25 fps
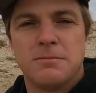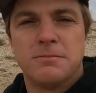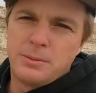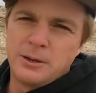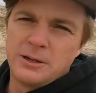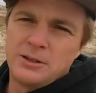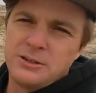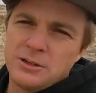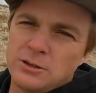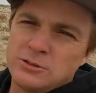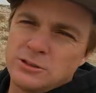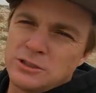
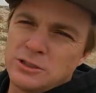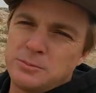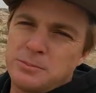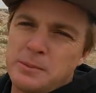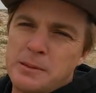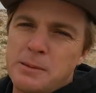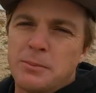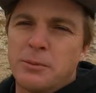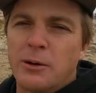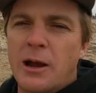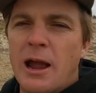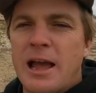But don't just
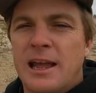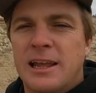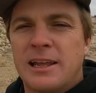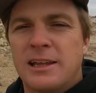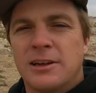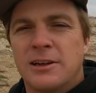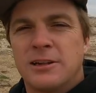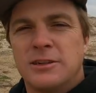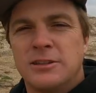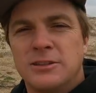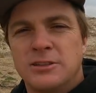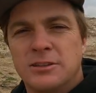be
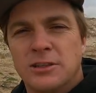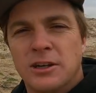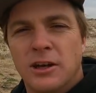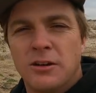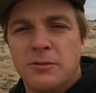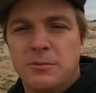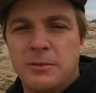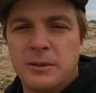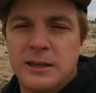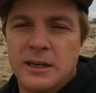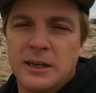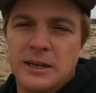bragging on
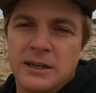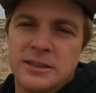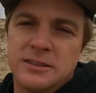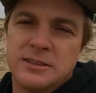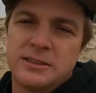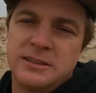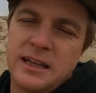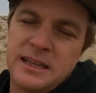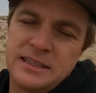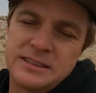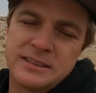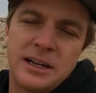yourself,
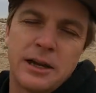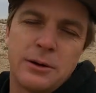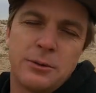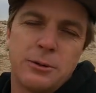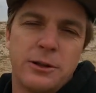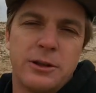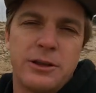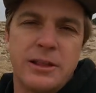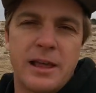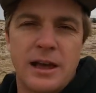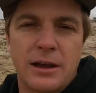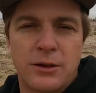because that's not
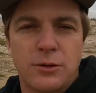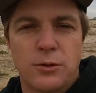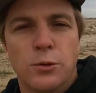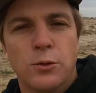really that